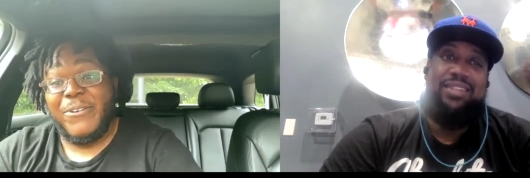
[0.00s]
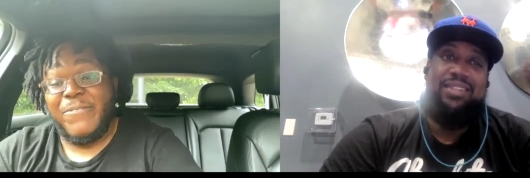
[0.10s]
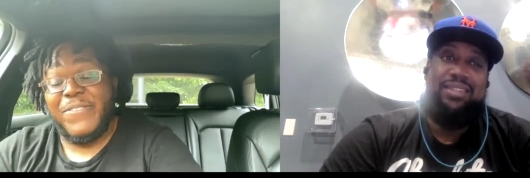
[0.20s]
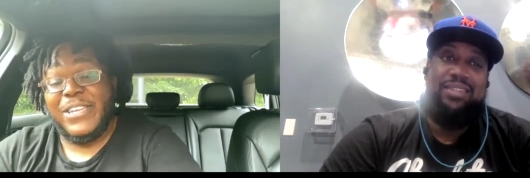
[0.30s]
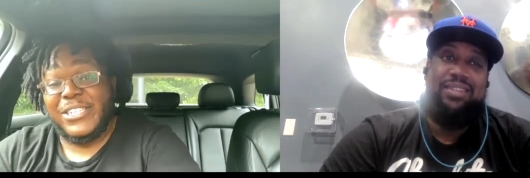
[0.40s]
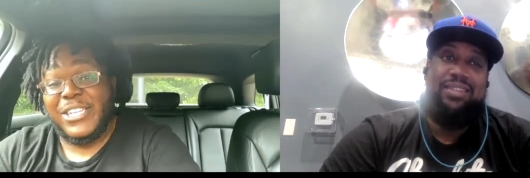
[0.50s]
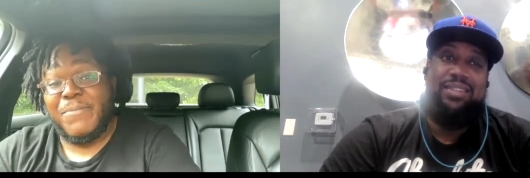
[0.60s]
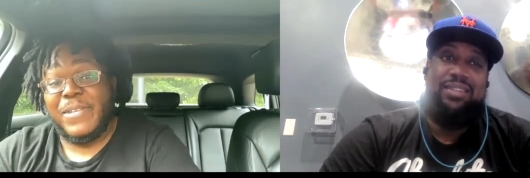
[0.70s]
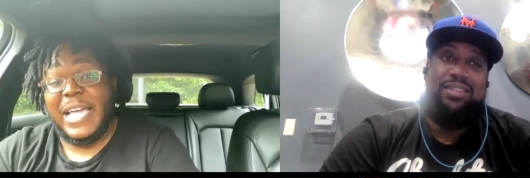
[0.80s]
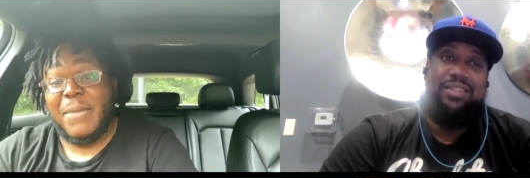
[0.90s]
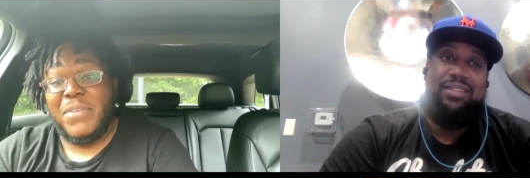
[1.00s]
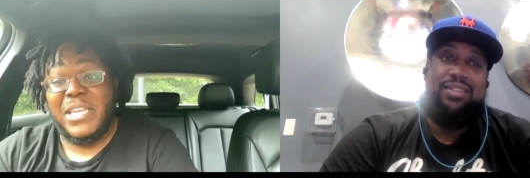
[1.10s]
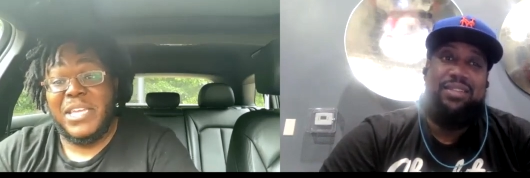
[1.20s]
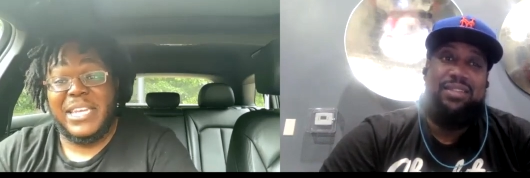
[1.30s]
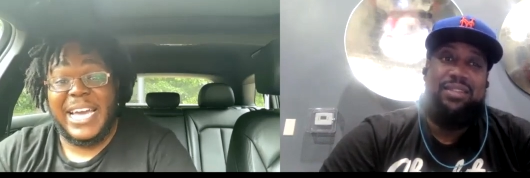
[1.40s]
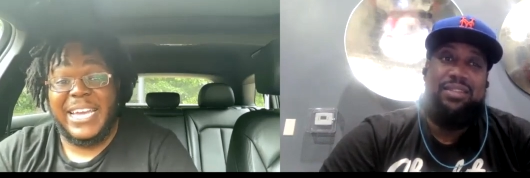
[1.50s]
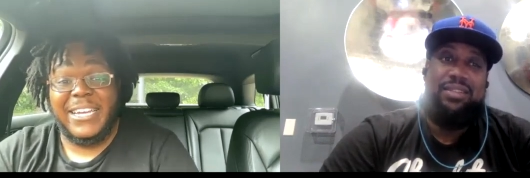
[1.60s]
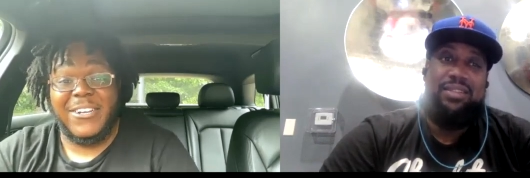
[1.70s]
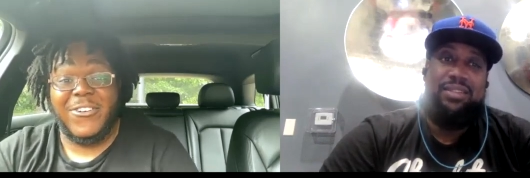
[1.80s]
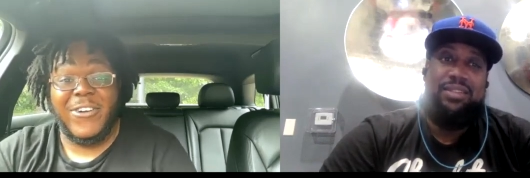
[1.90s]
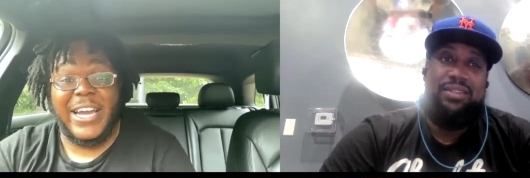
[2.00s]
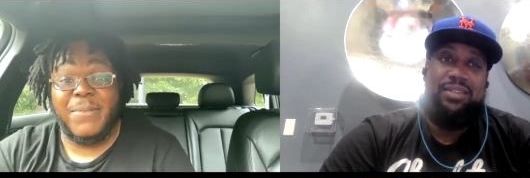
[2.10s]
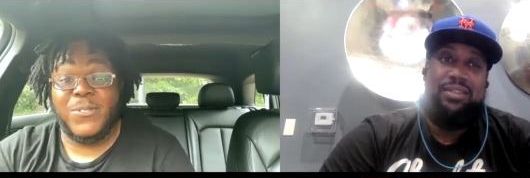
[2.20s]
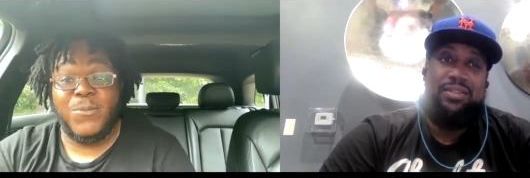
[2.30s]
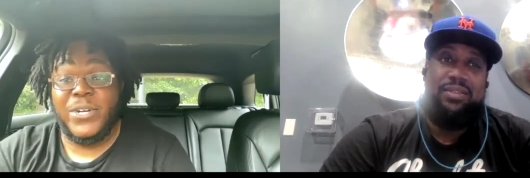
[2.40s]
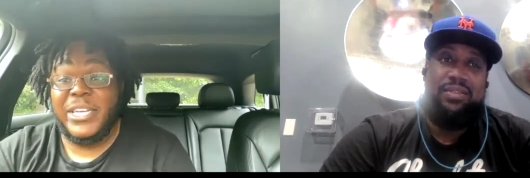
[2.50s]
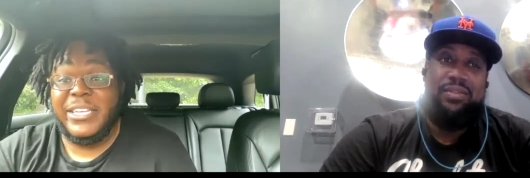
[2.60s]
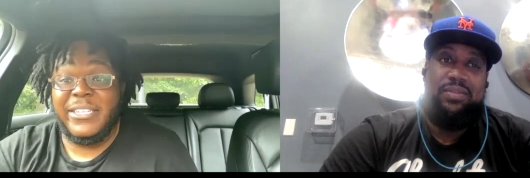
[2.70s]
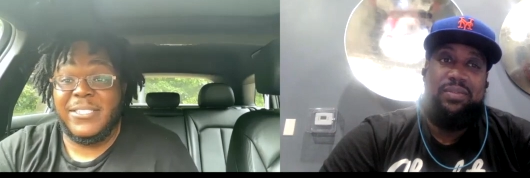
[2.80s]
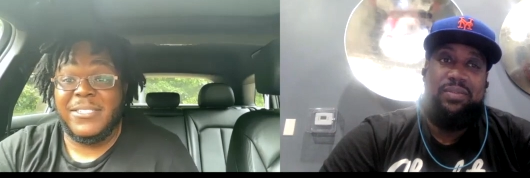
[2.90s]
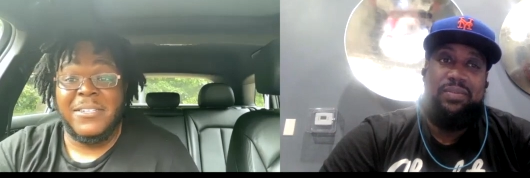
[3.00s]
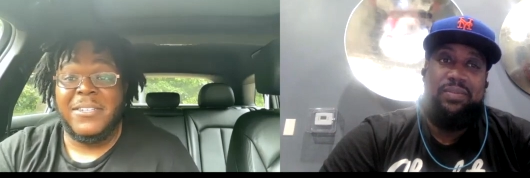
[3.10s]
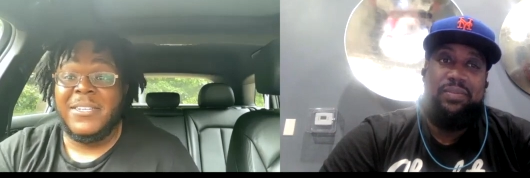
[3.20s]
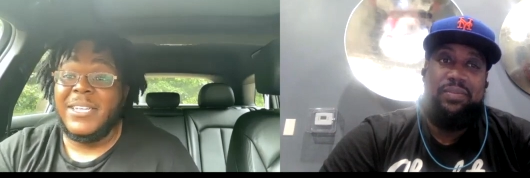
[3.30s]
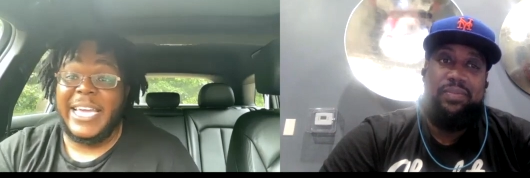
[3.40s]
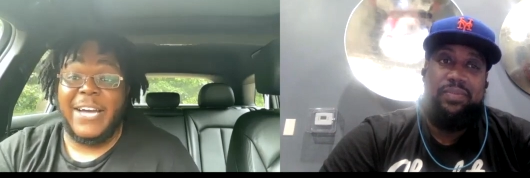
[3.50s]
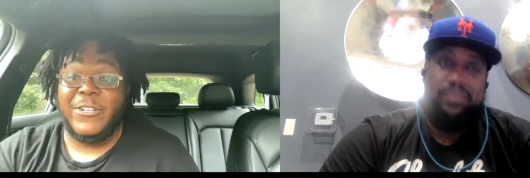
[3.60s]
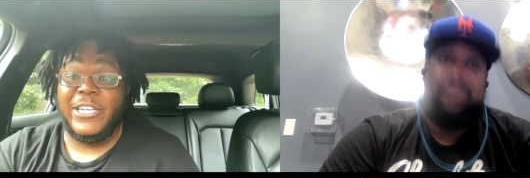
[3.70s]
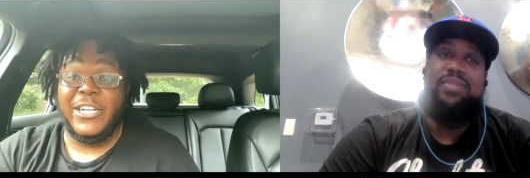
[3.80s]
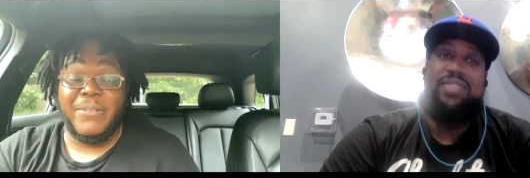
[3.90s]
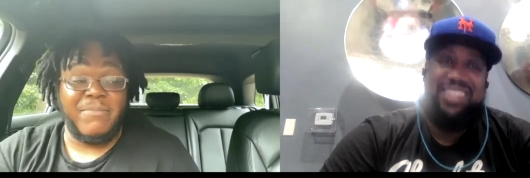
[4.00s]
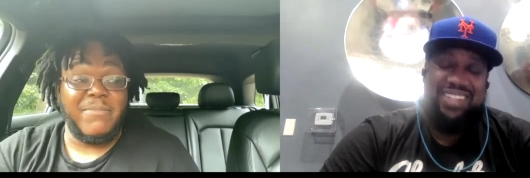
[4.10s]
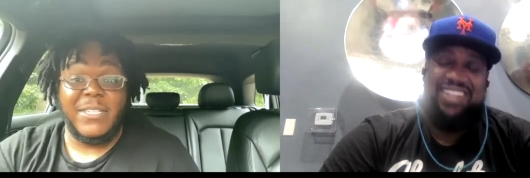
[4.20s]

Speaker 1: We finished up at like midnight, grabbed some wings, counted up.